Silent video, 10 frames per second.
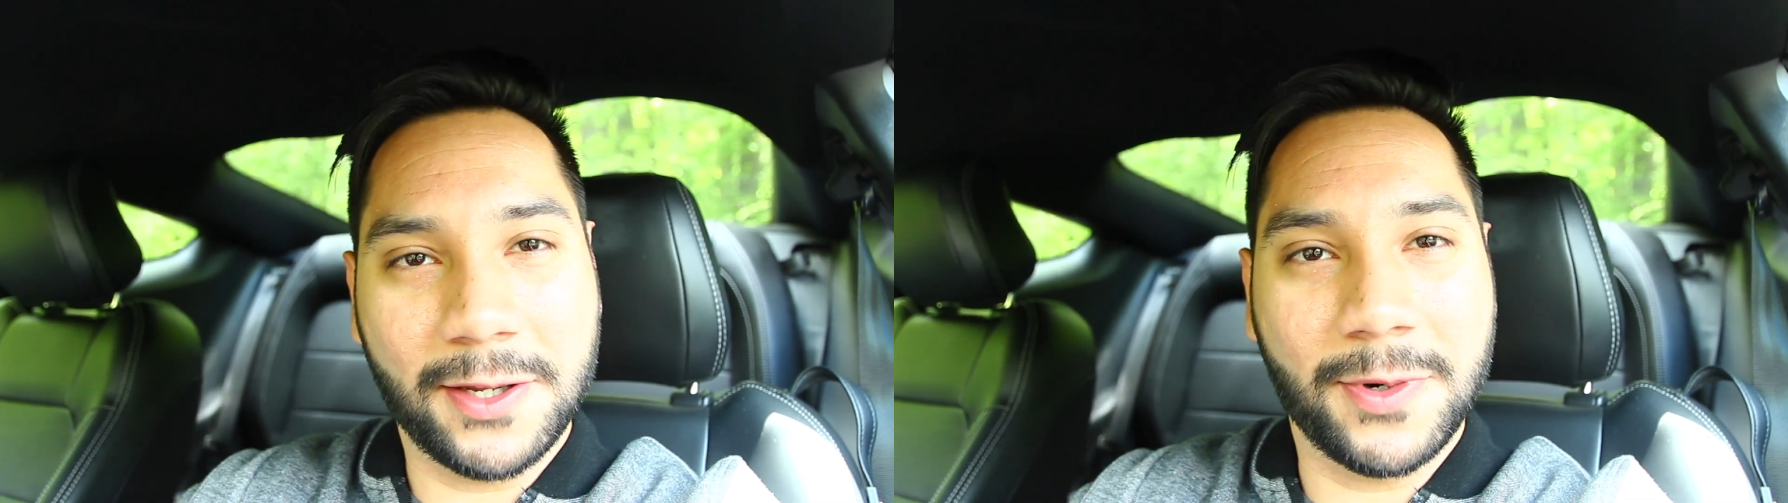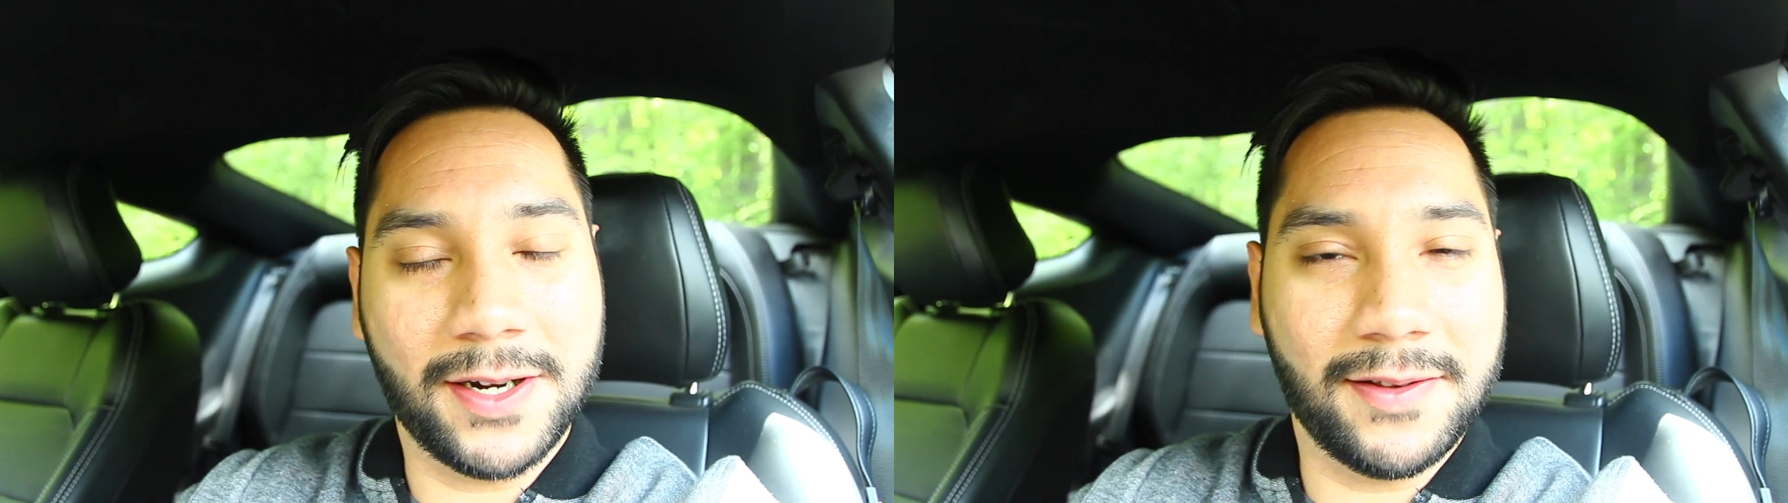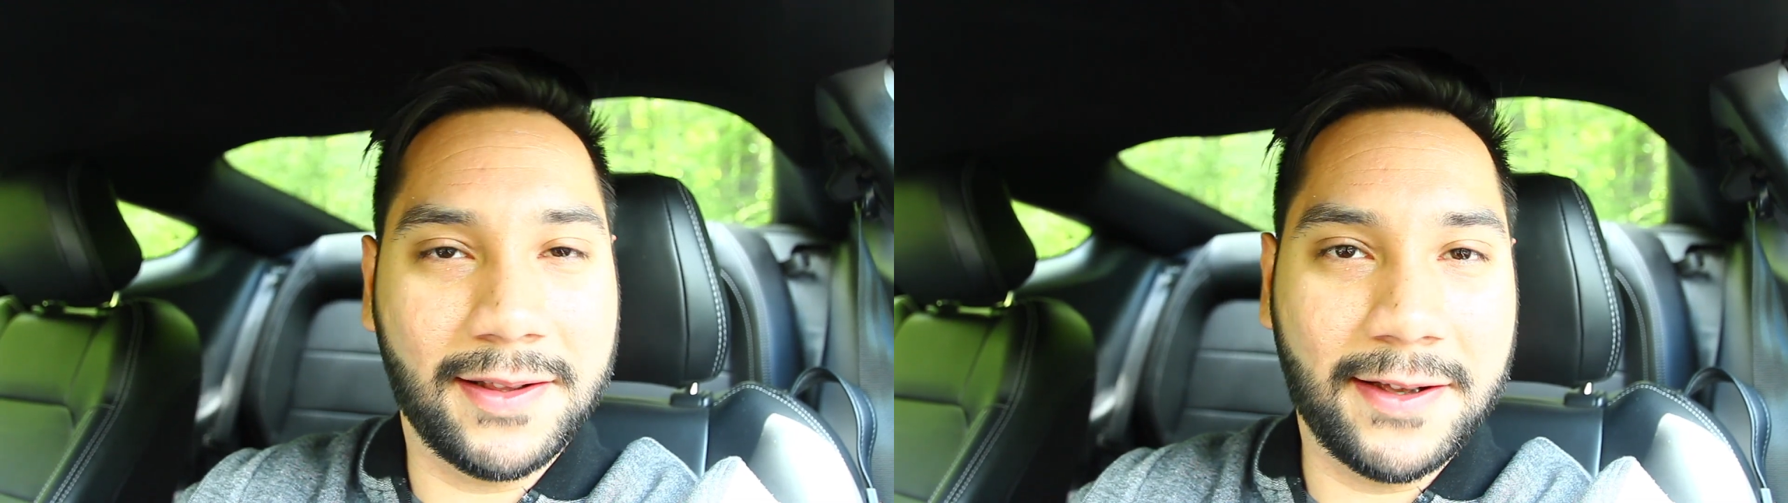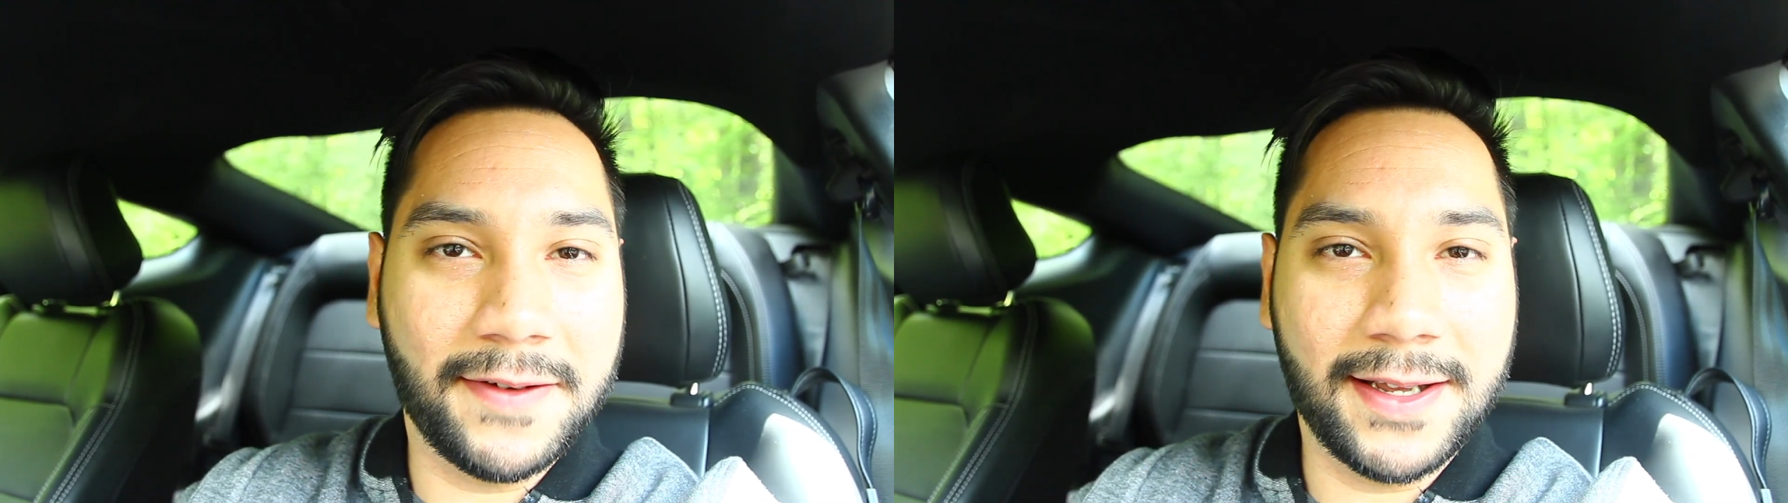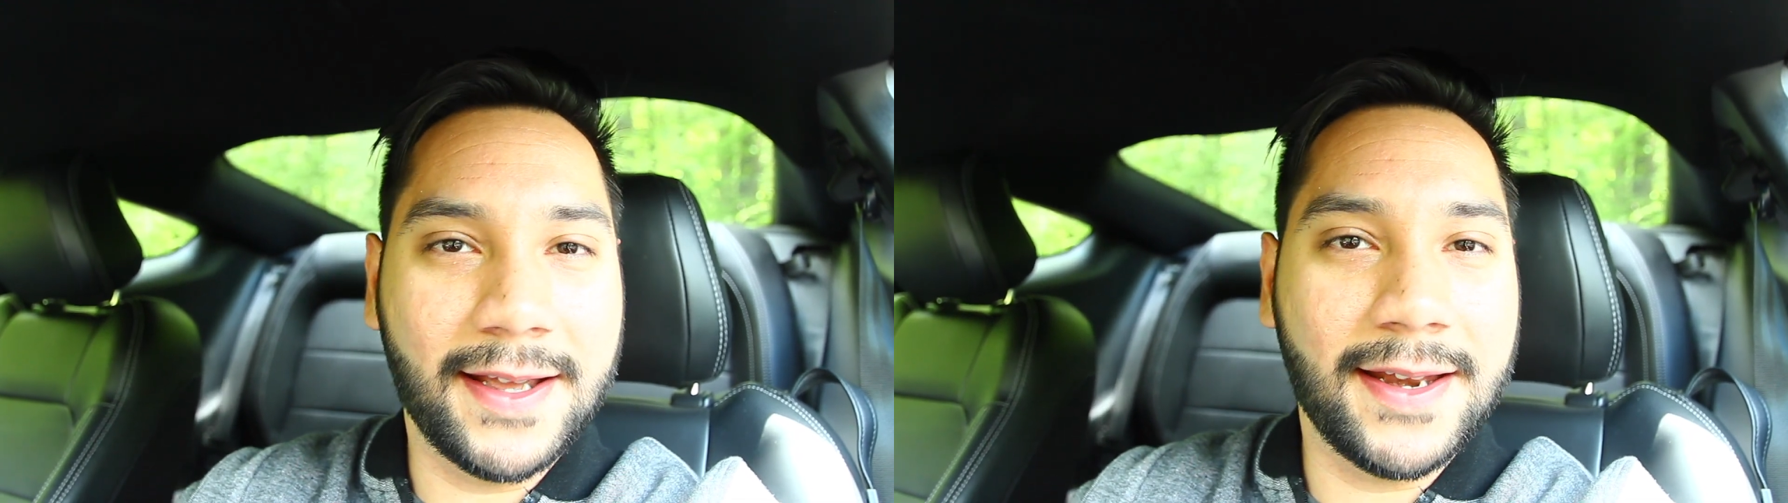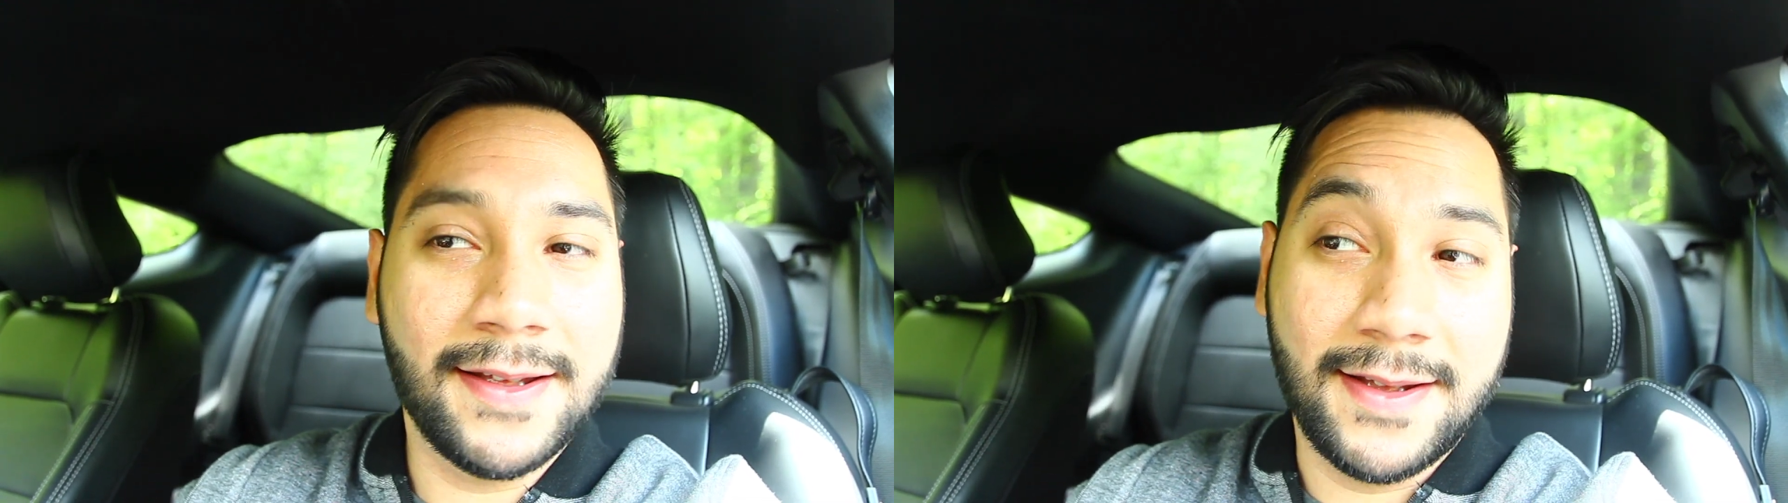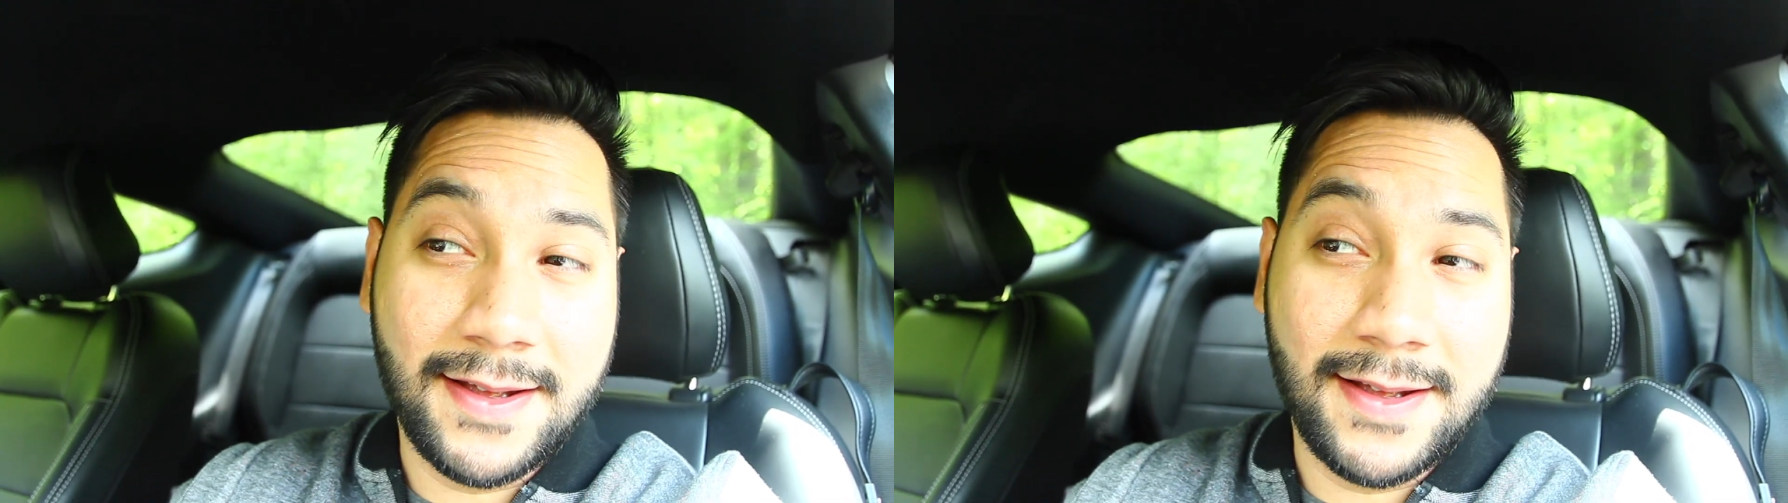that we're currently living in.